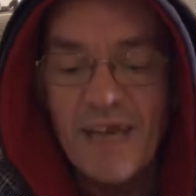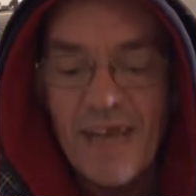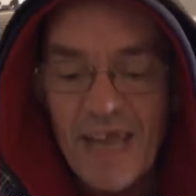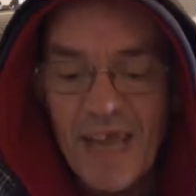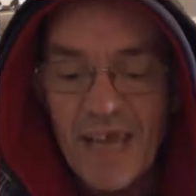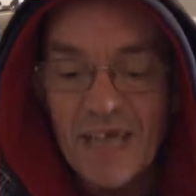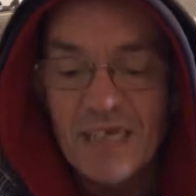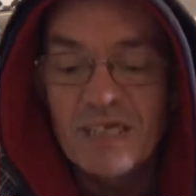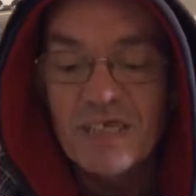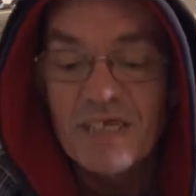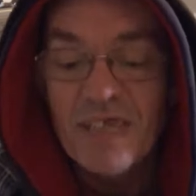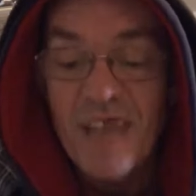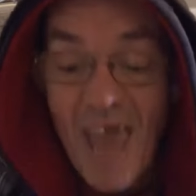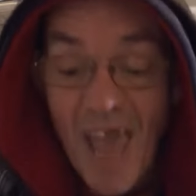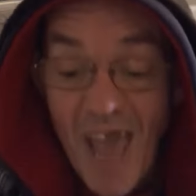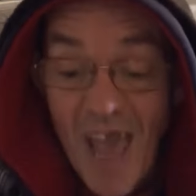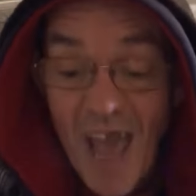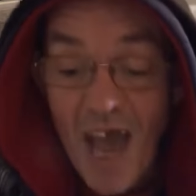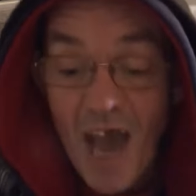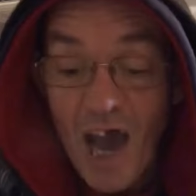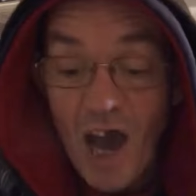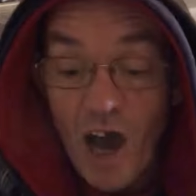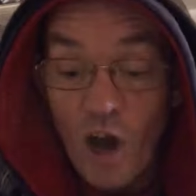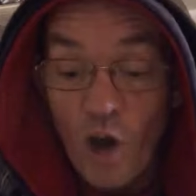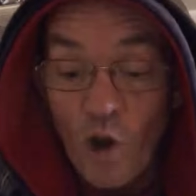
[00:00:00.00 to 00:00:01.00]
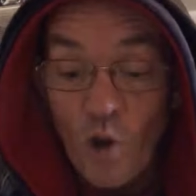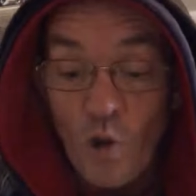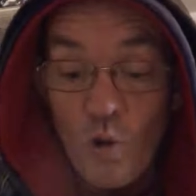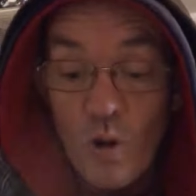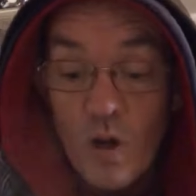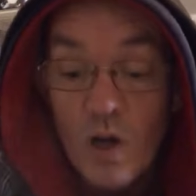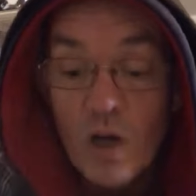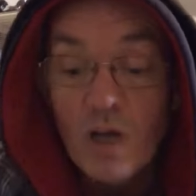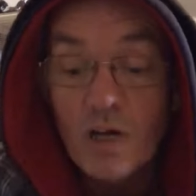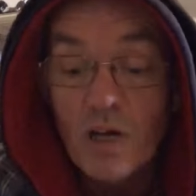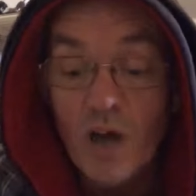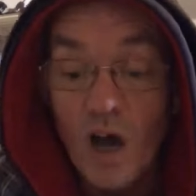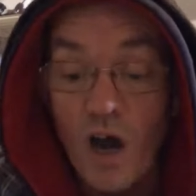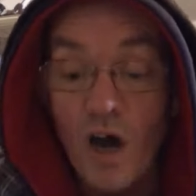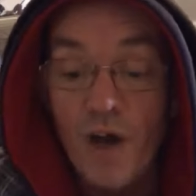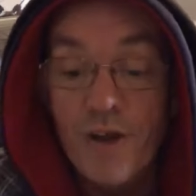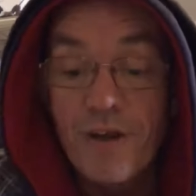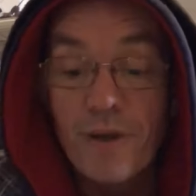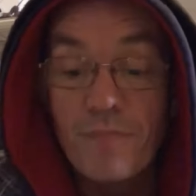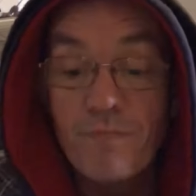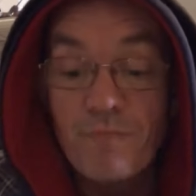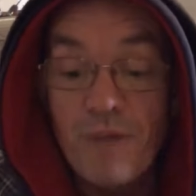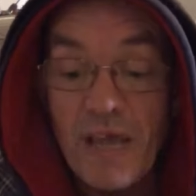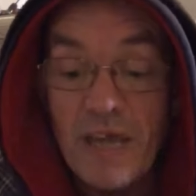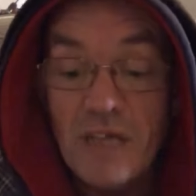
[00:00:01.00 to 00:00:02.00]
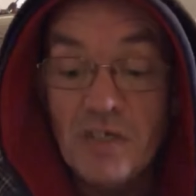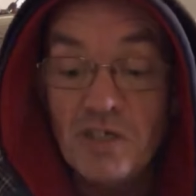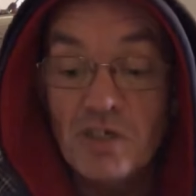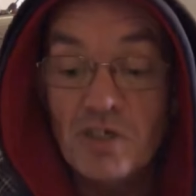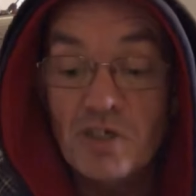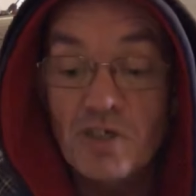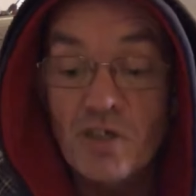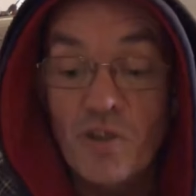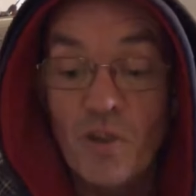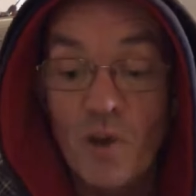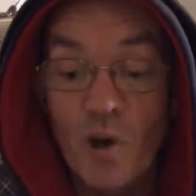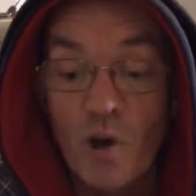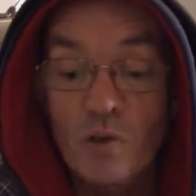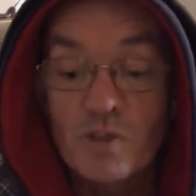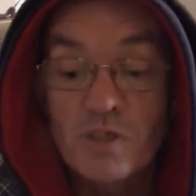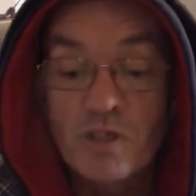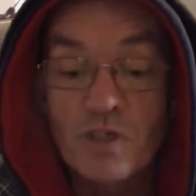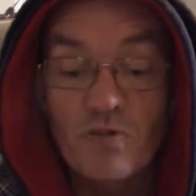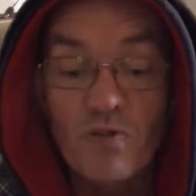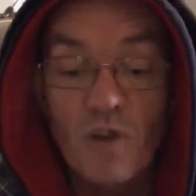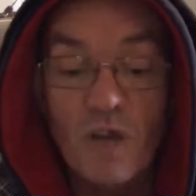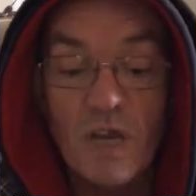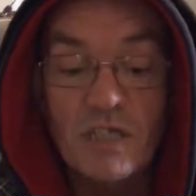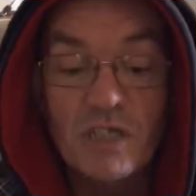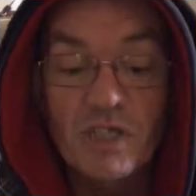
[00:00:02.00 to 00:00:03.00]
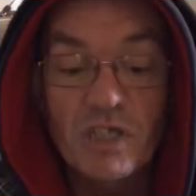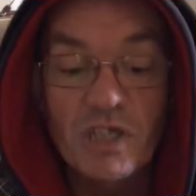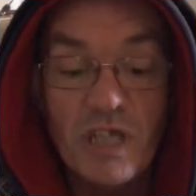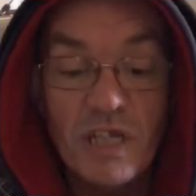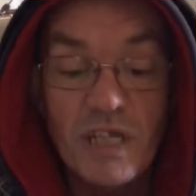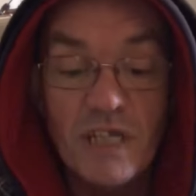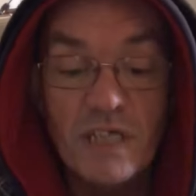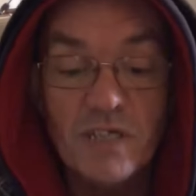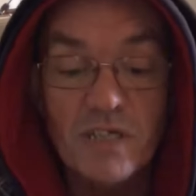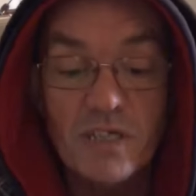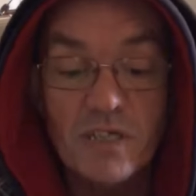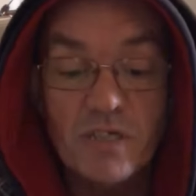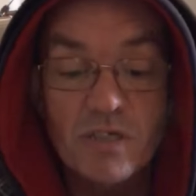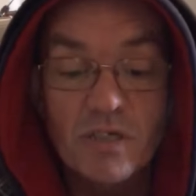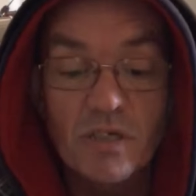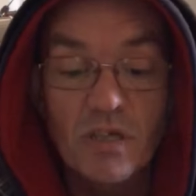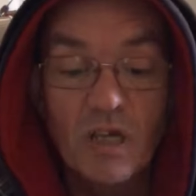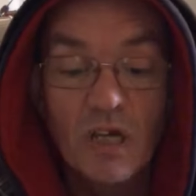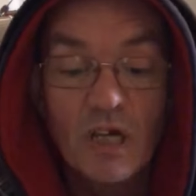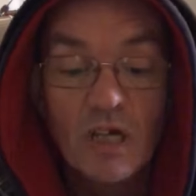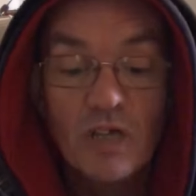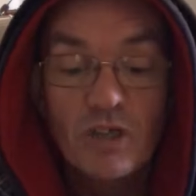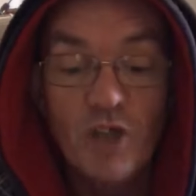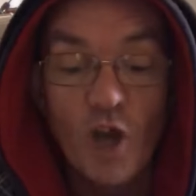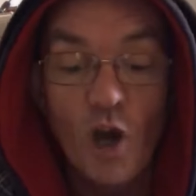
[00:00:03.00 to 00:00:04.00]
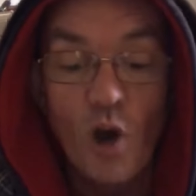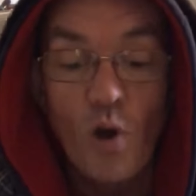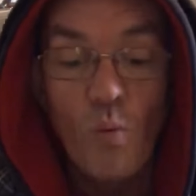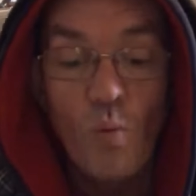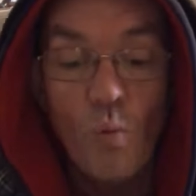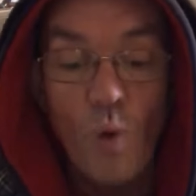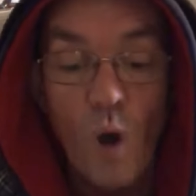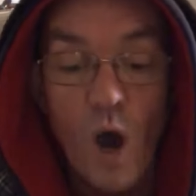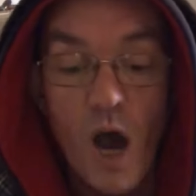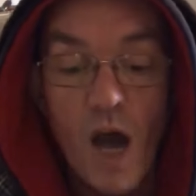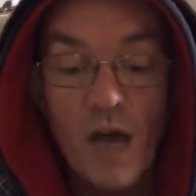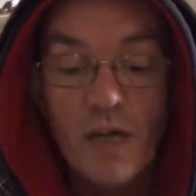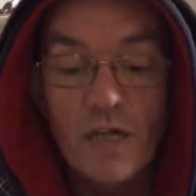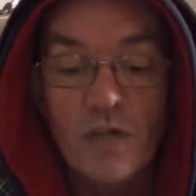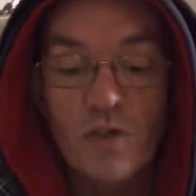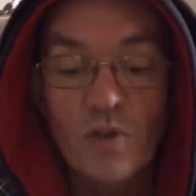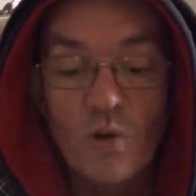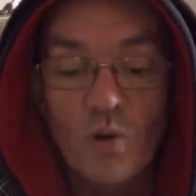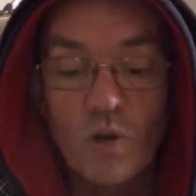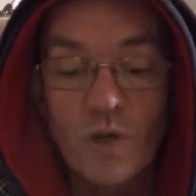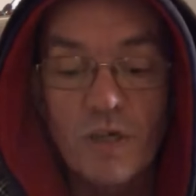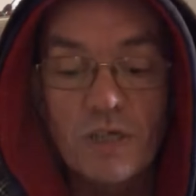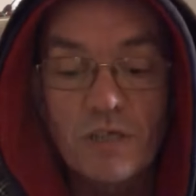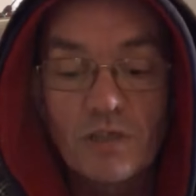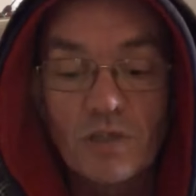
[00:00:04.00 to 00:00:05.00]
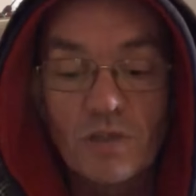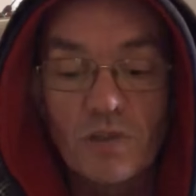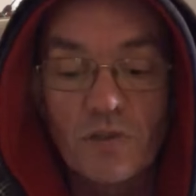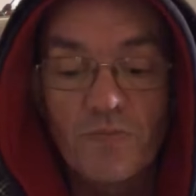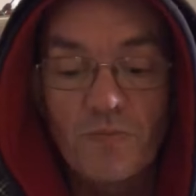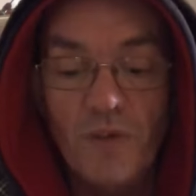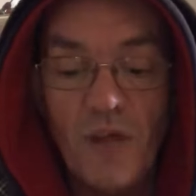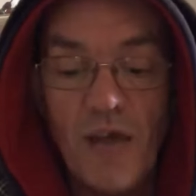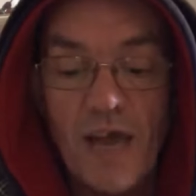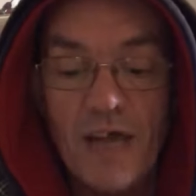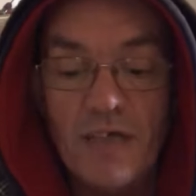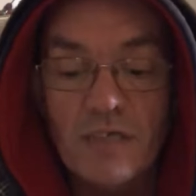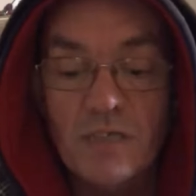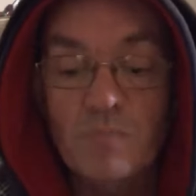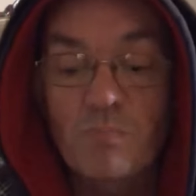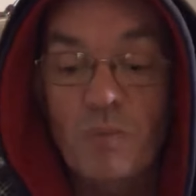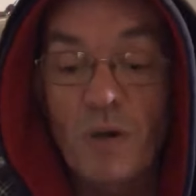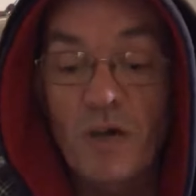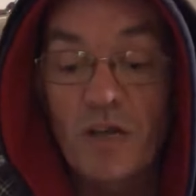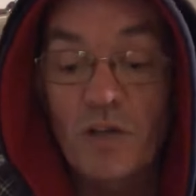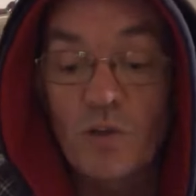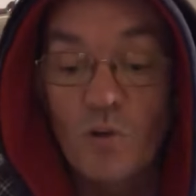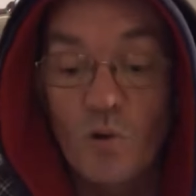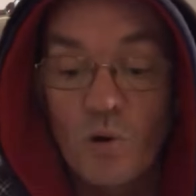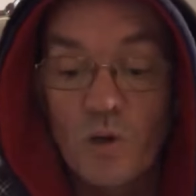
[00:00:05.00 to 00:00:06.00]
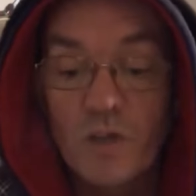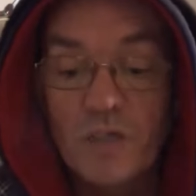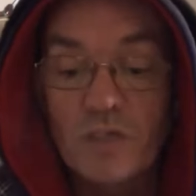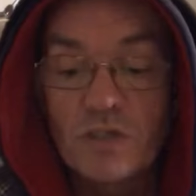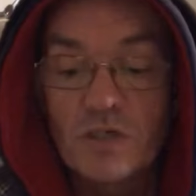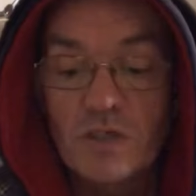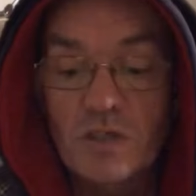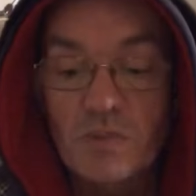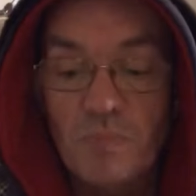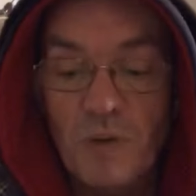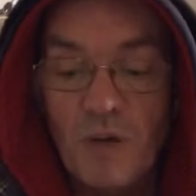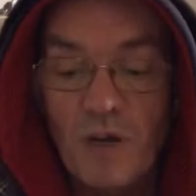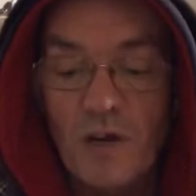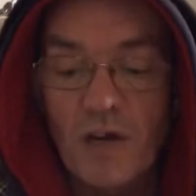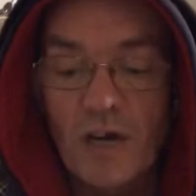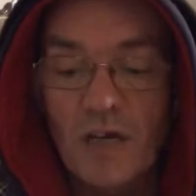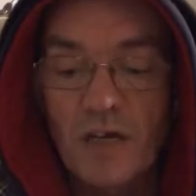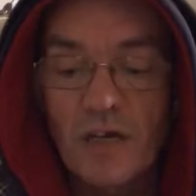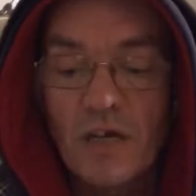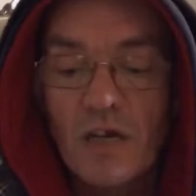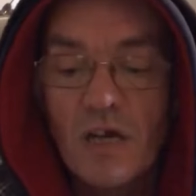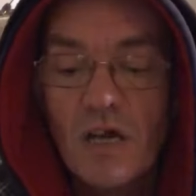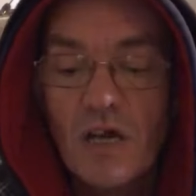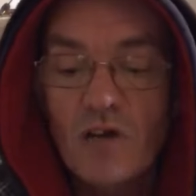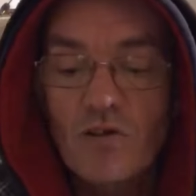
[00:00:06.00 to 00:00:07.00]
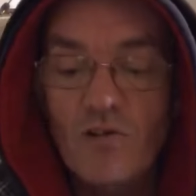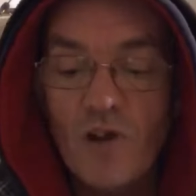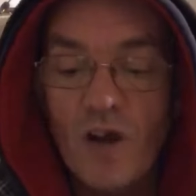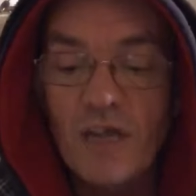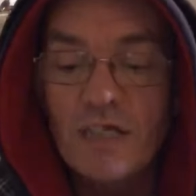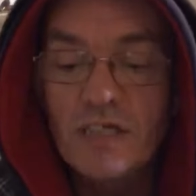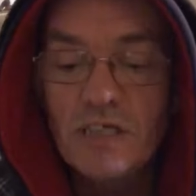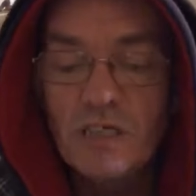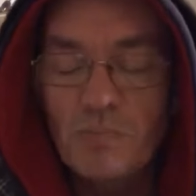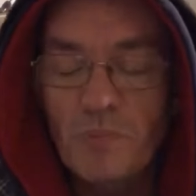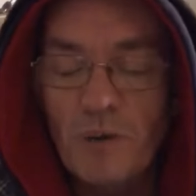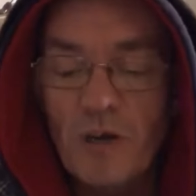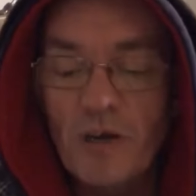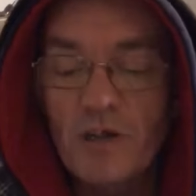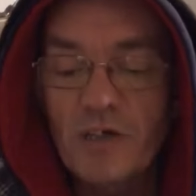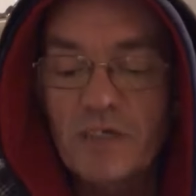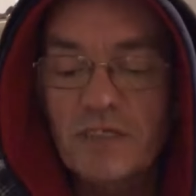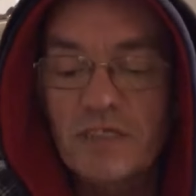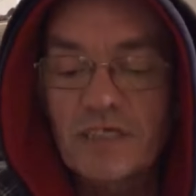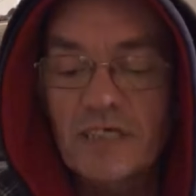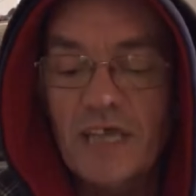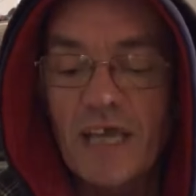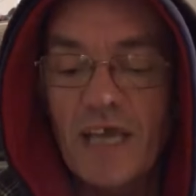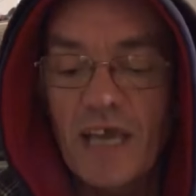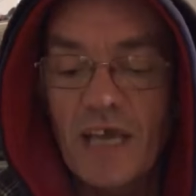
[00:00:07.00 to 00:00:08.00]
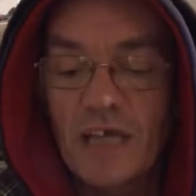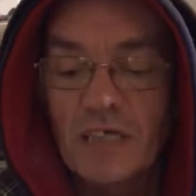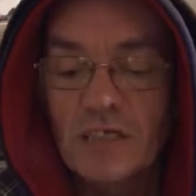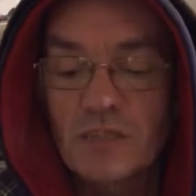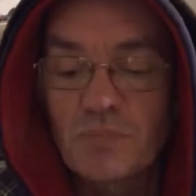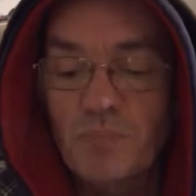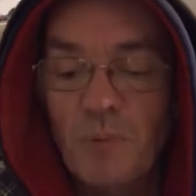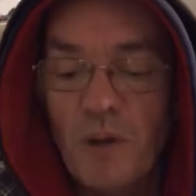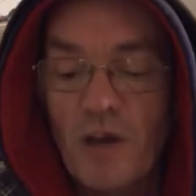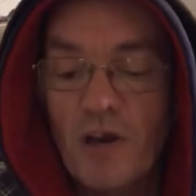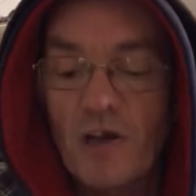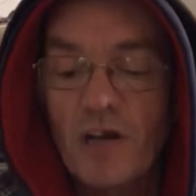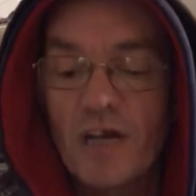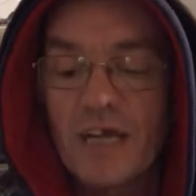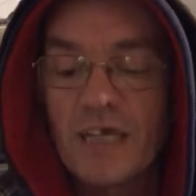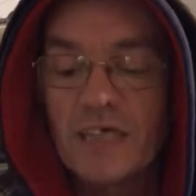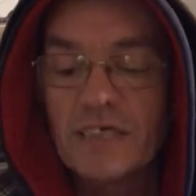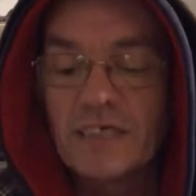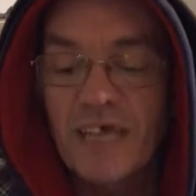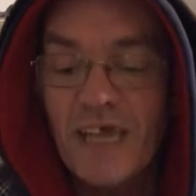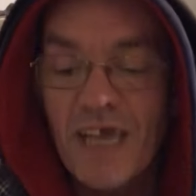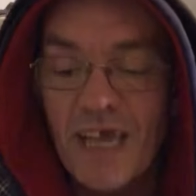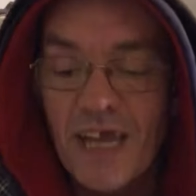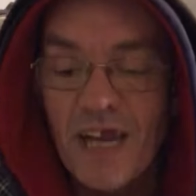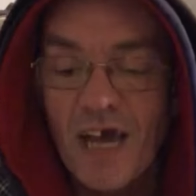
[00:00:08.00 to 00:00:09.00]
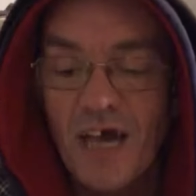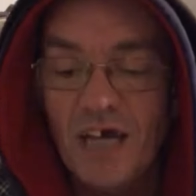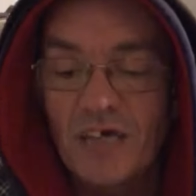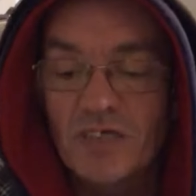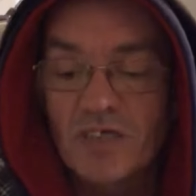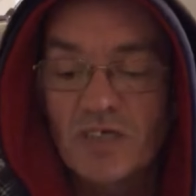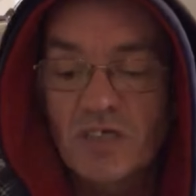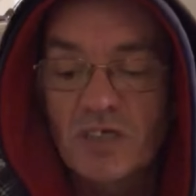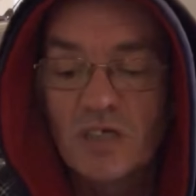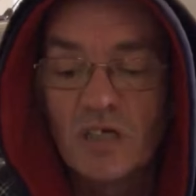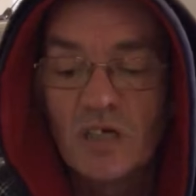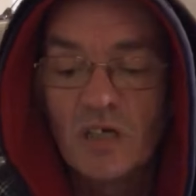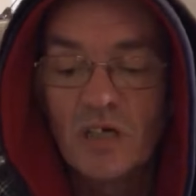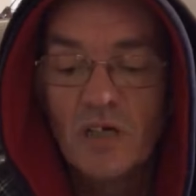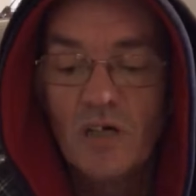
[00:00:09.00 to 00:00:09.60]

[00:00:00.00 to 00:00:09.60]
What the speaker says: is now condemnation to those in Christ Jesus. Don't walk according to the flesh, but according to Spirit. Christ's Spirit is in us.